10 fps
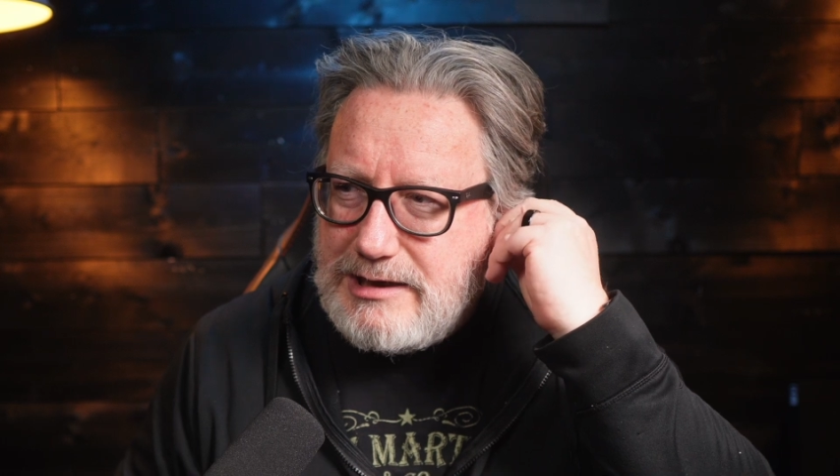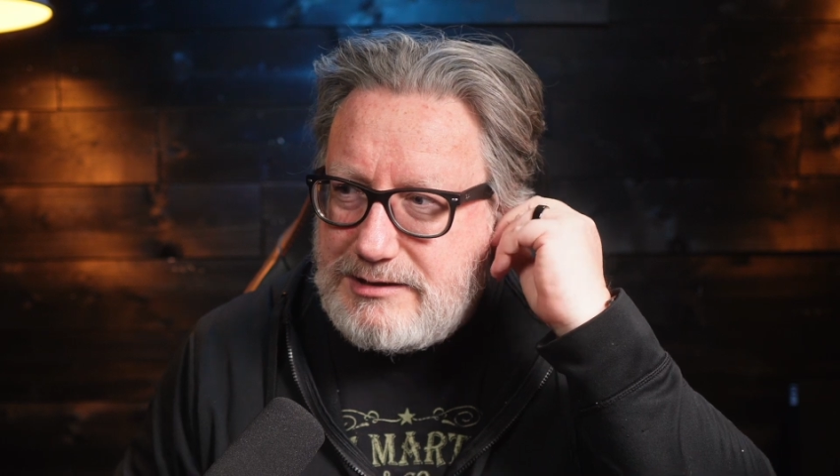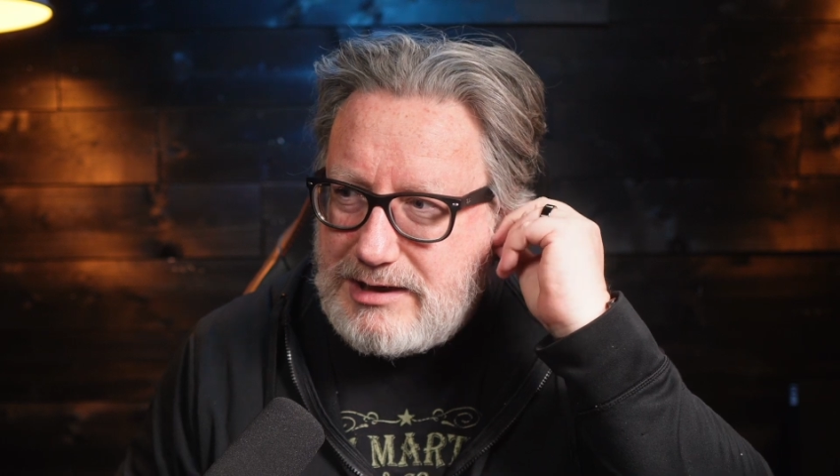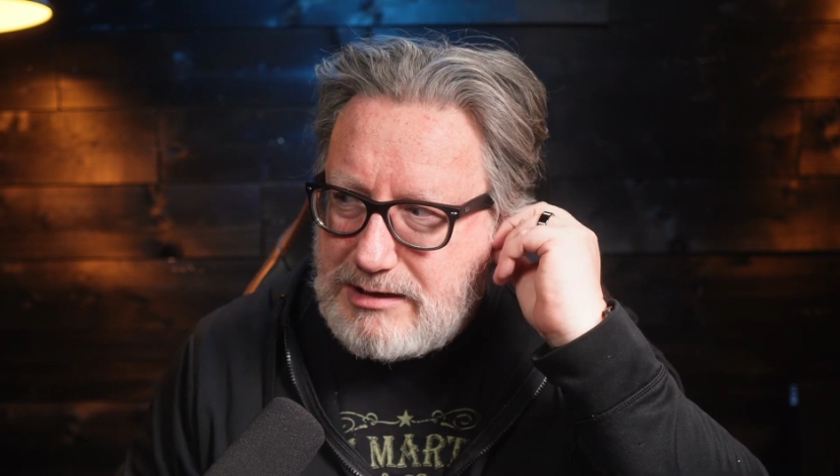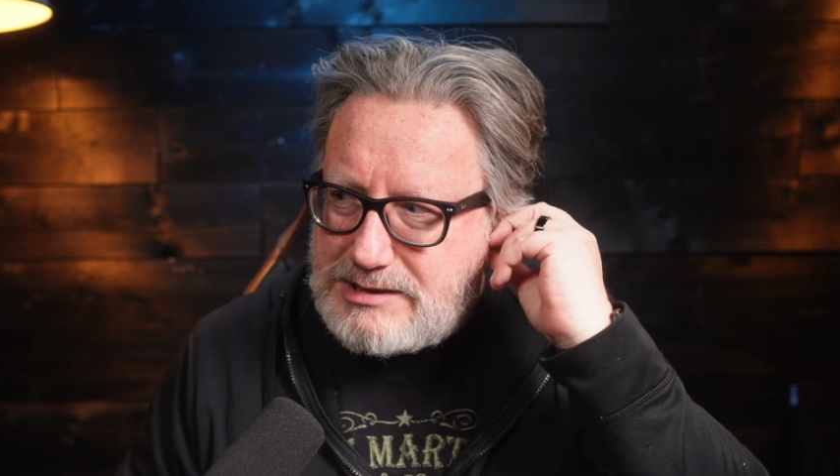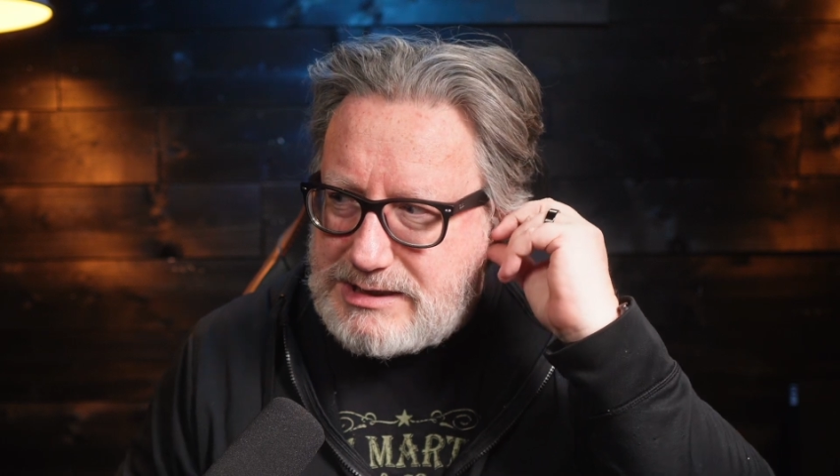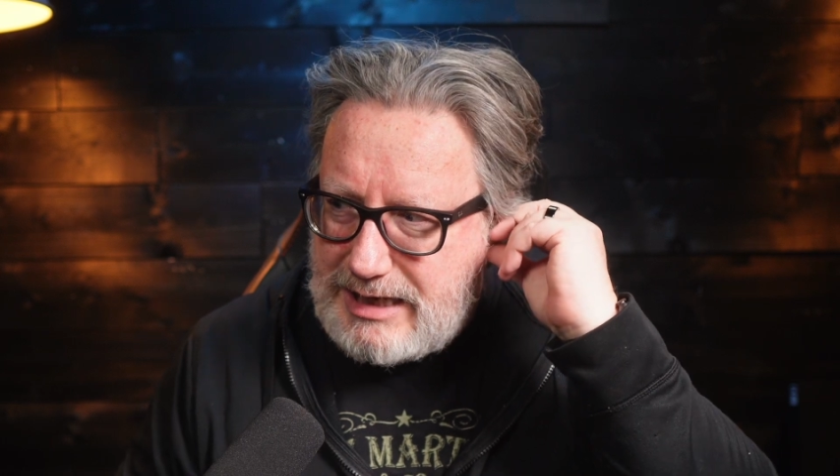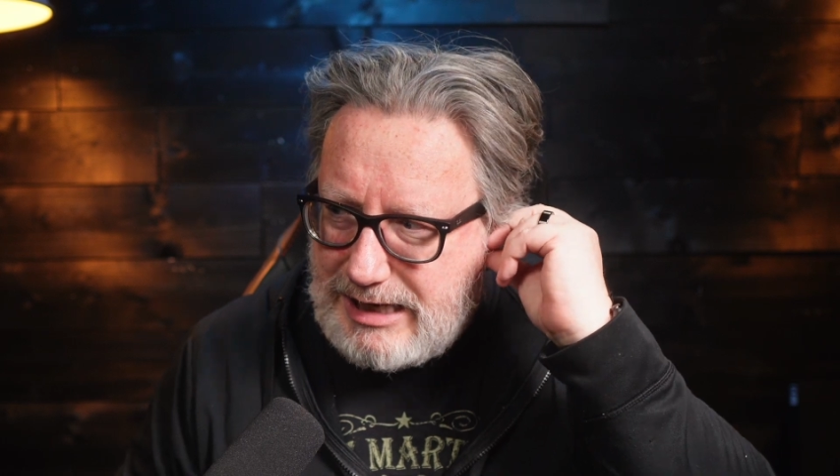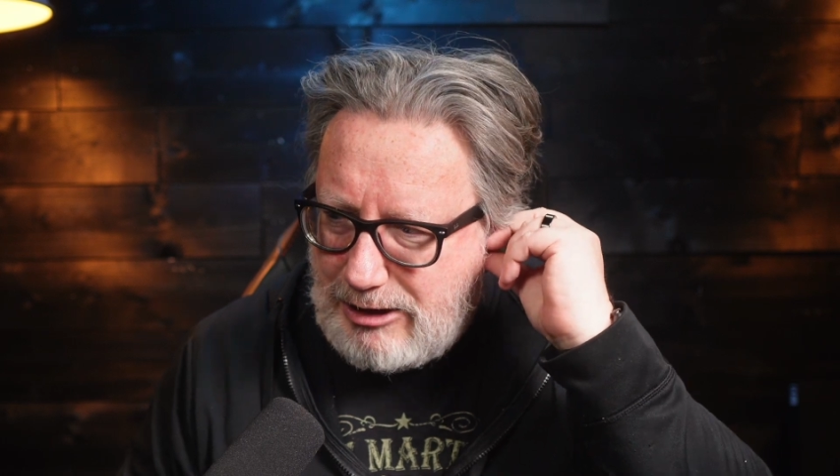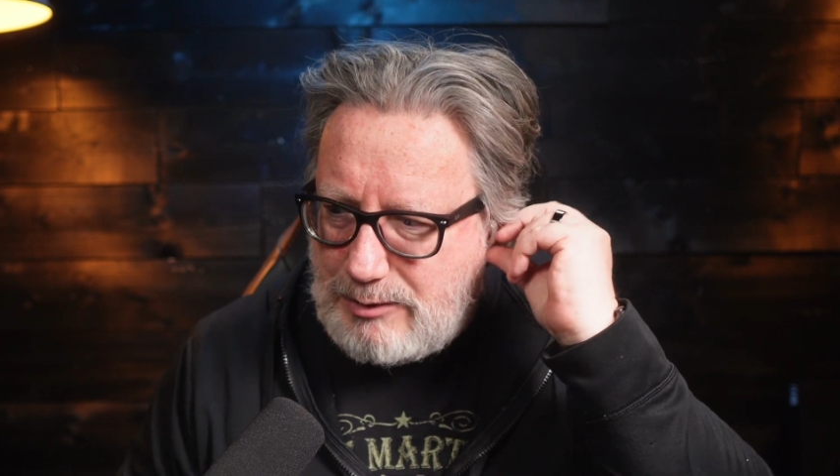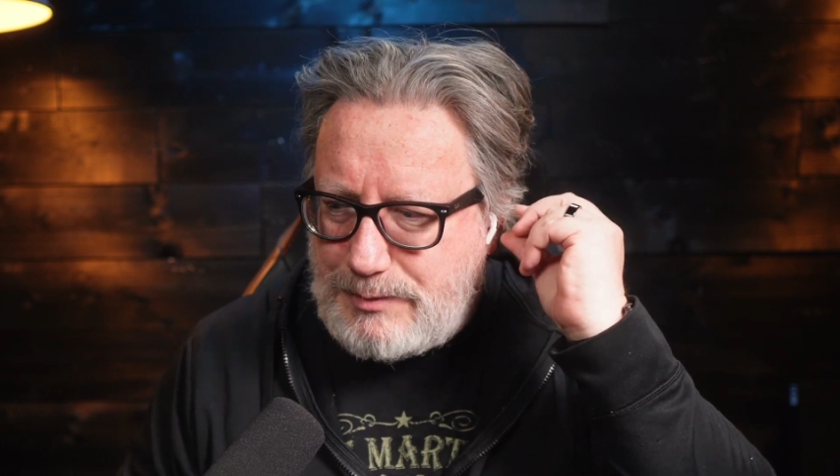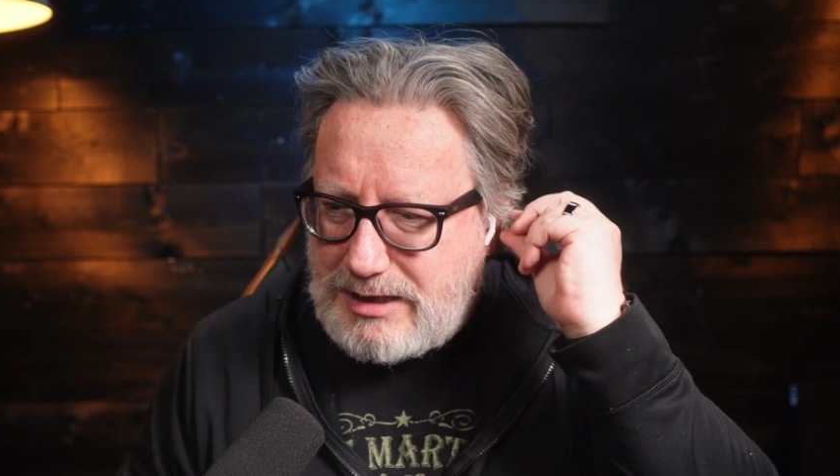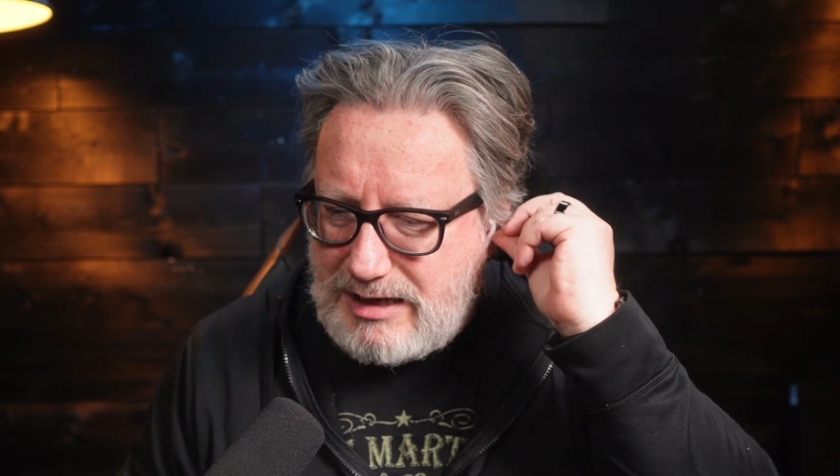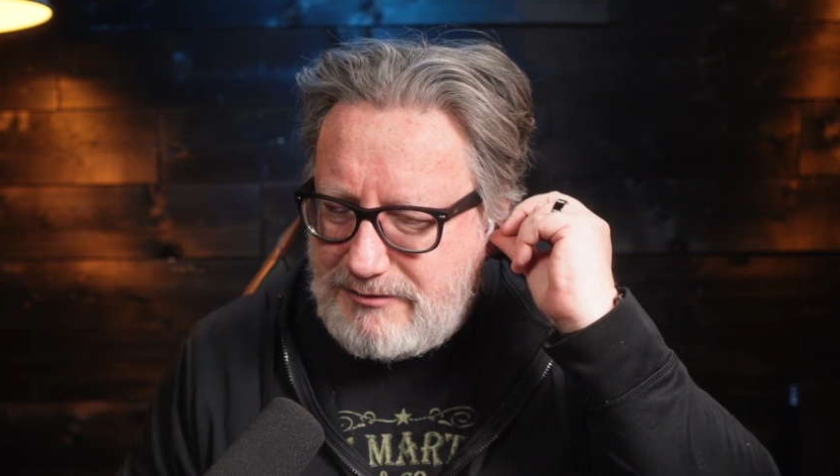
does help kind